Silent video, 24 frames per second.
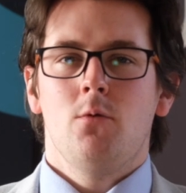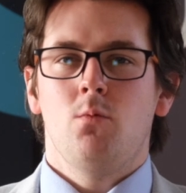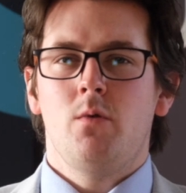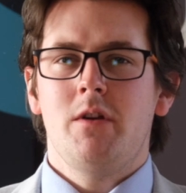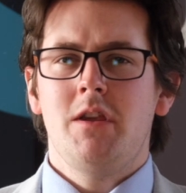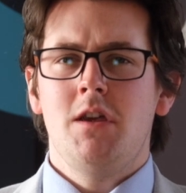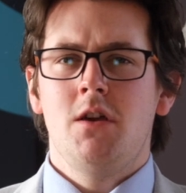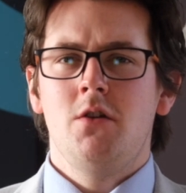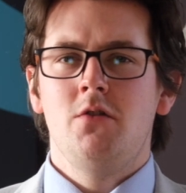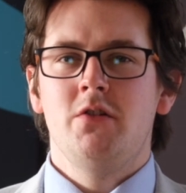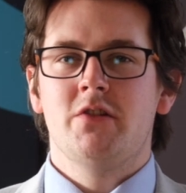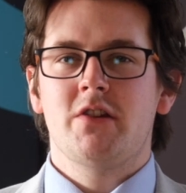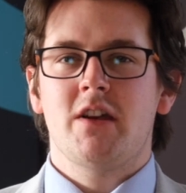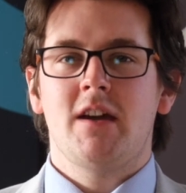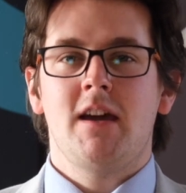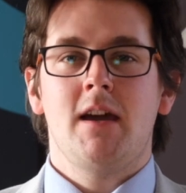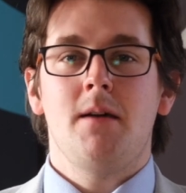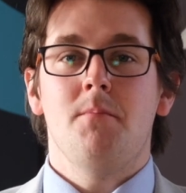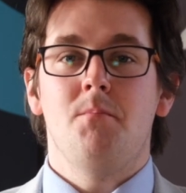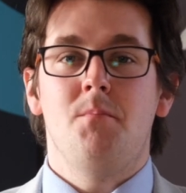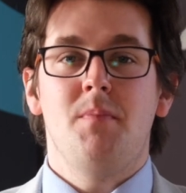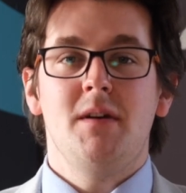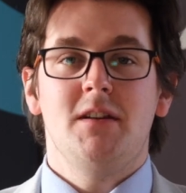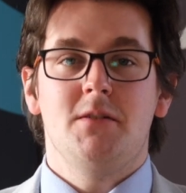we use a
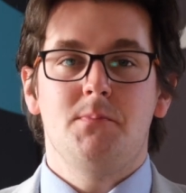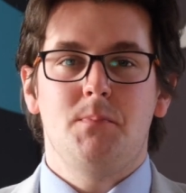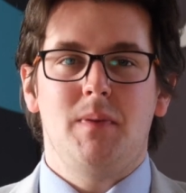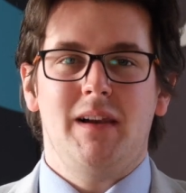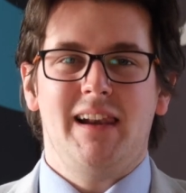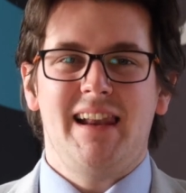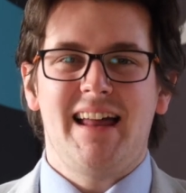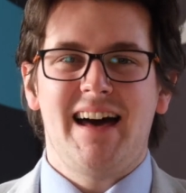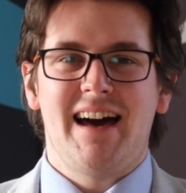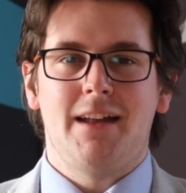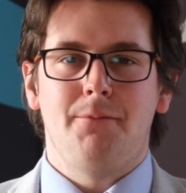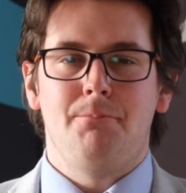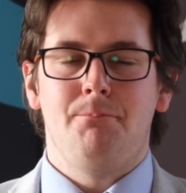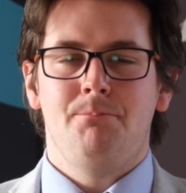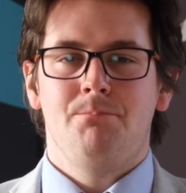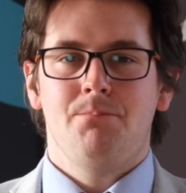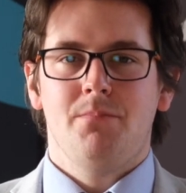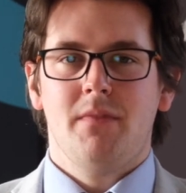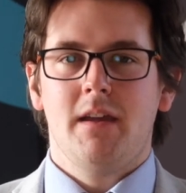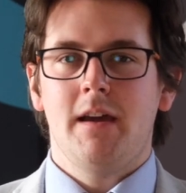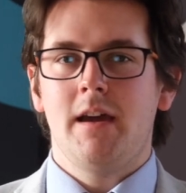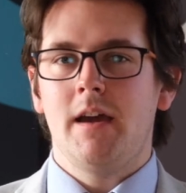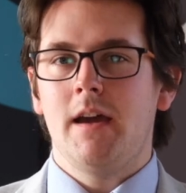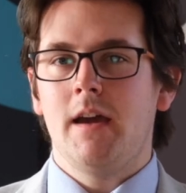bid plan,
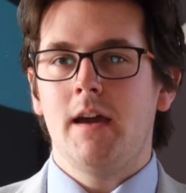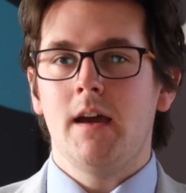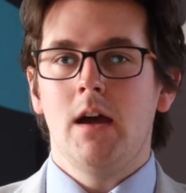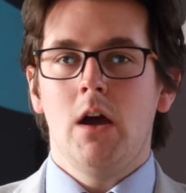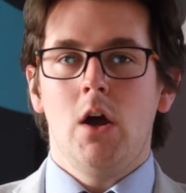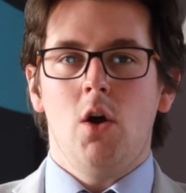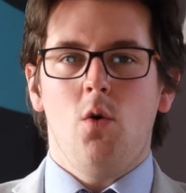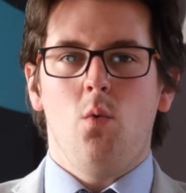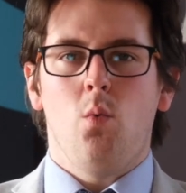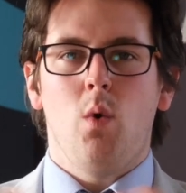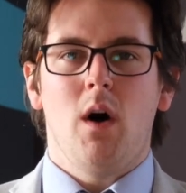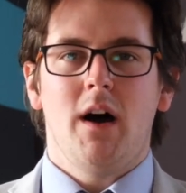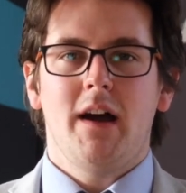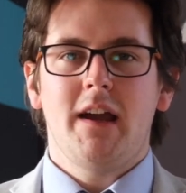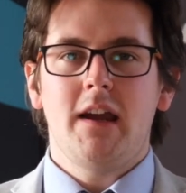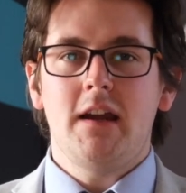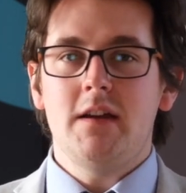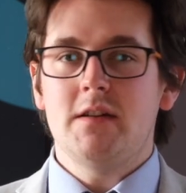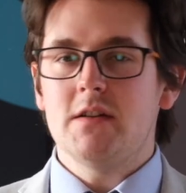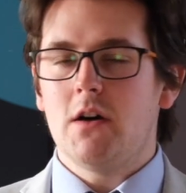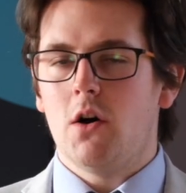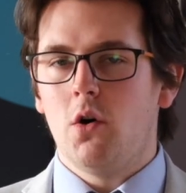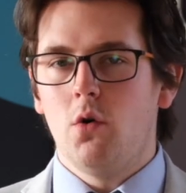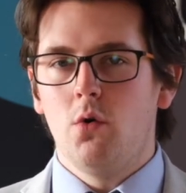a
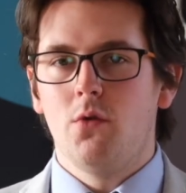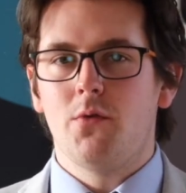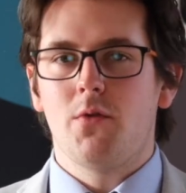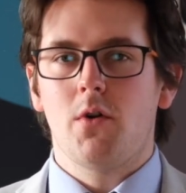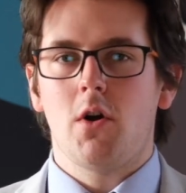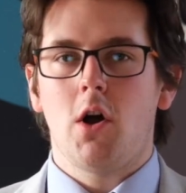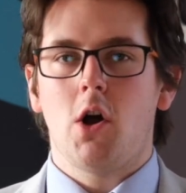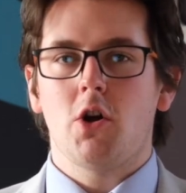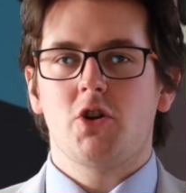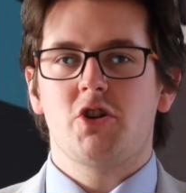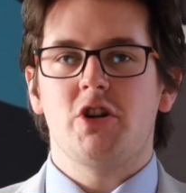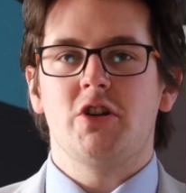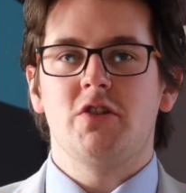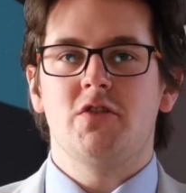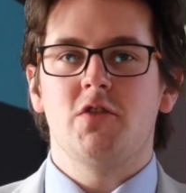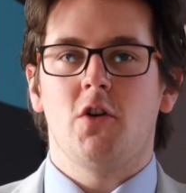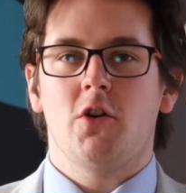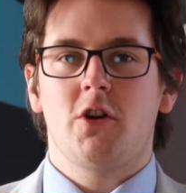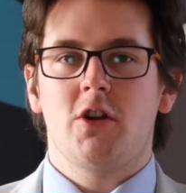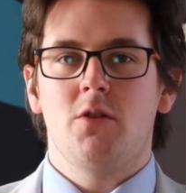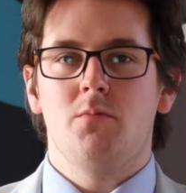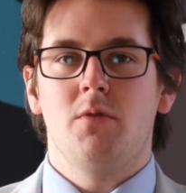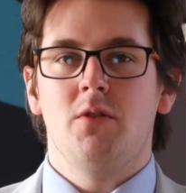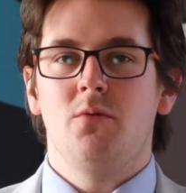wide, overarching
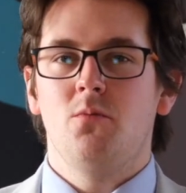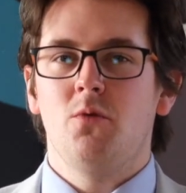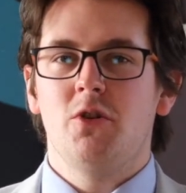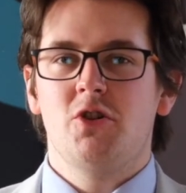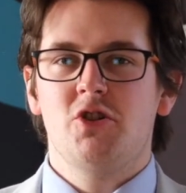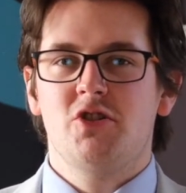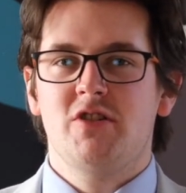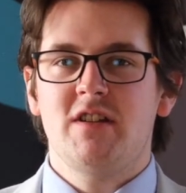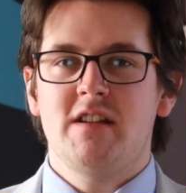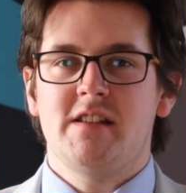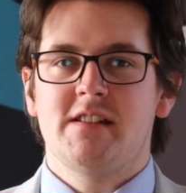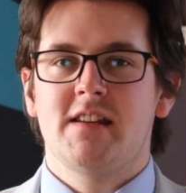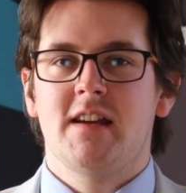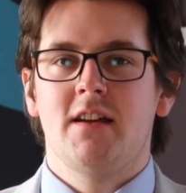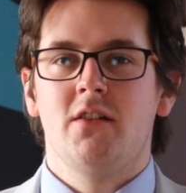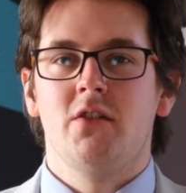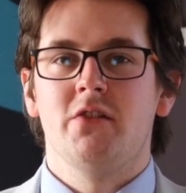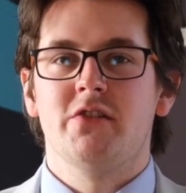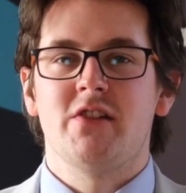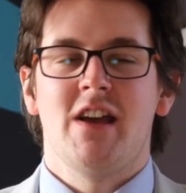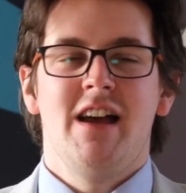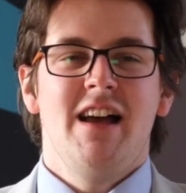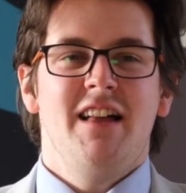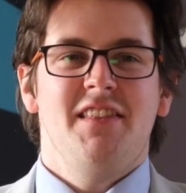document which
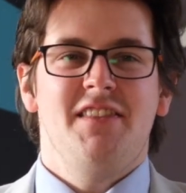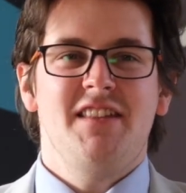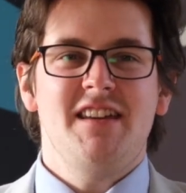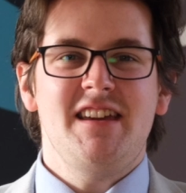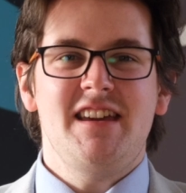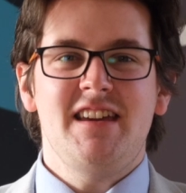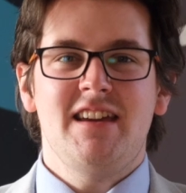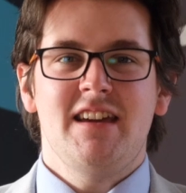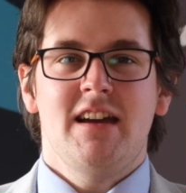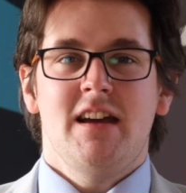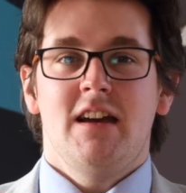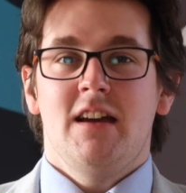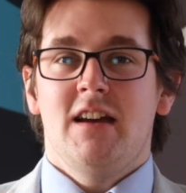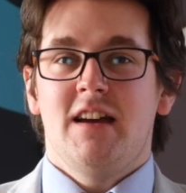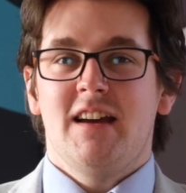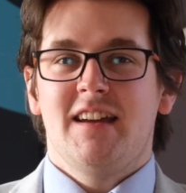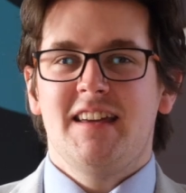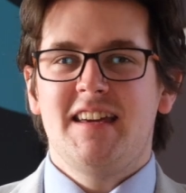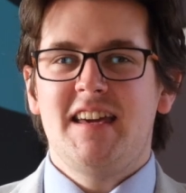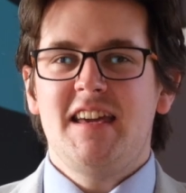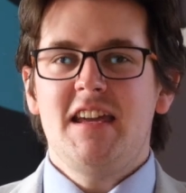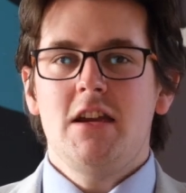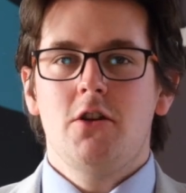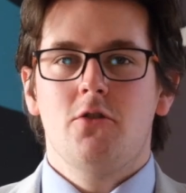details the
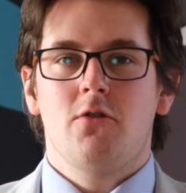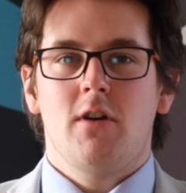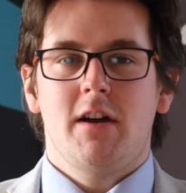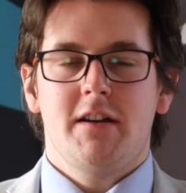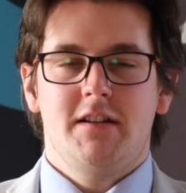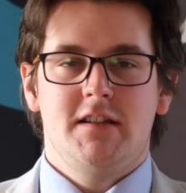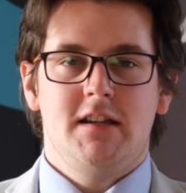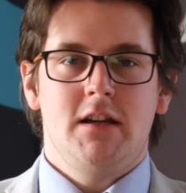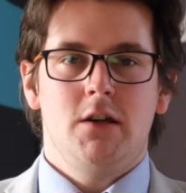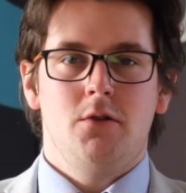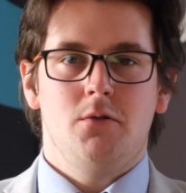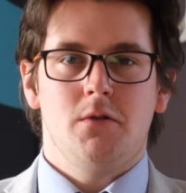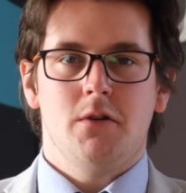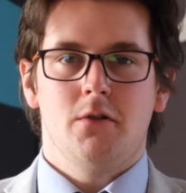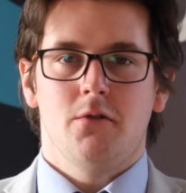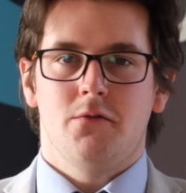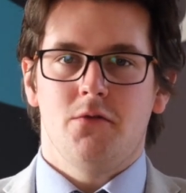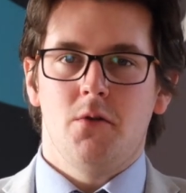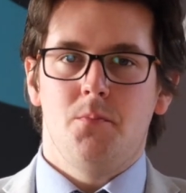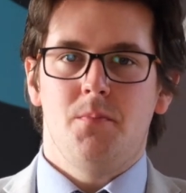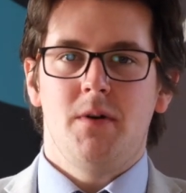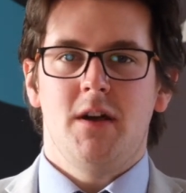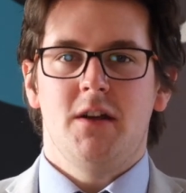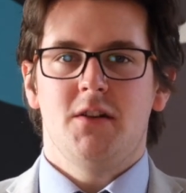key criteria of
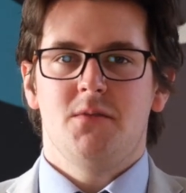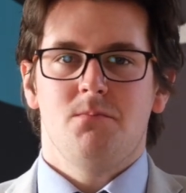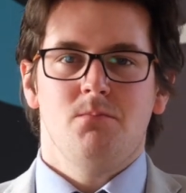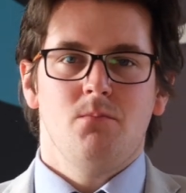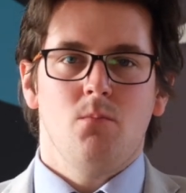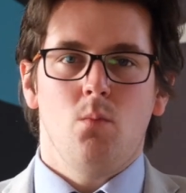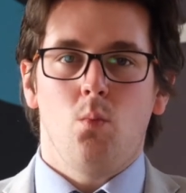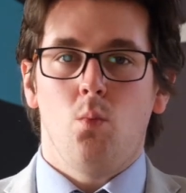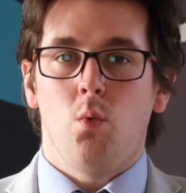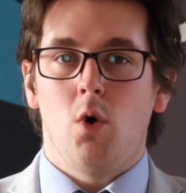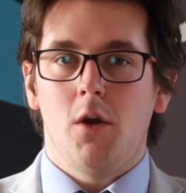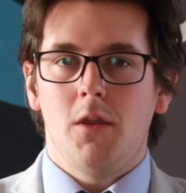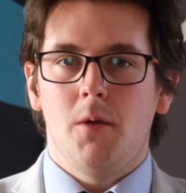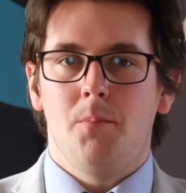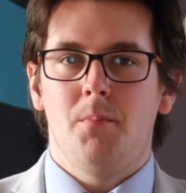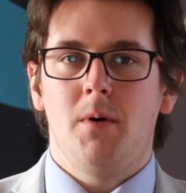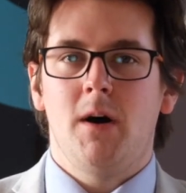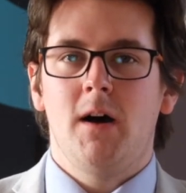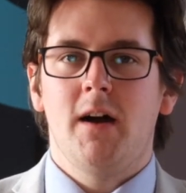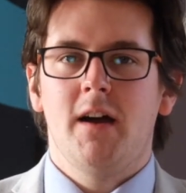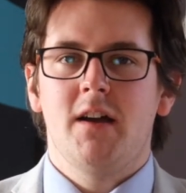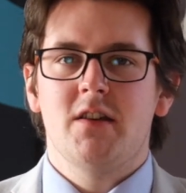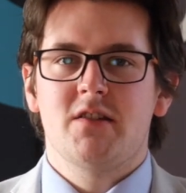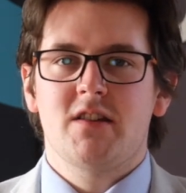the bid, what the
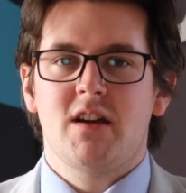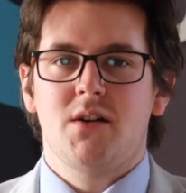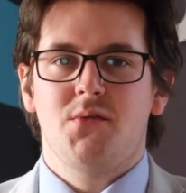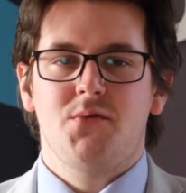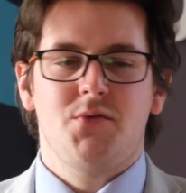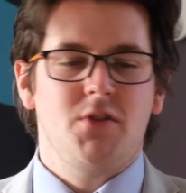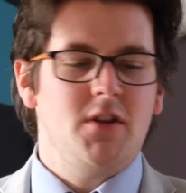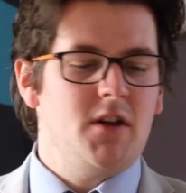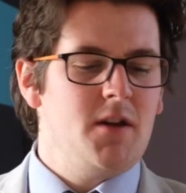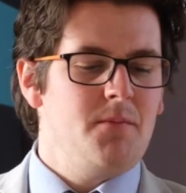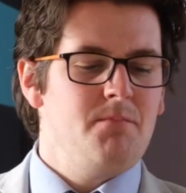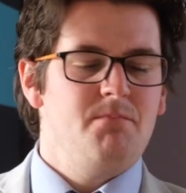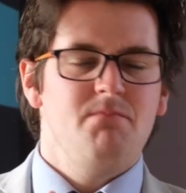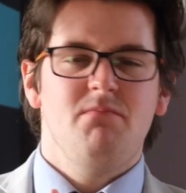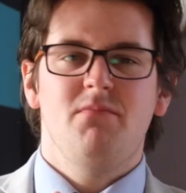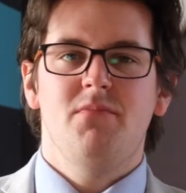buyer's after,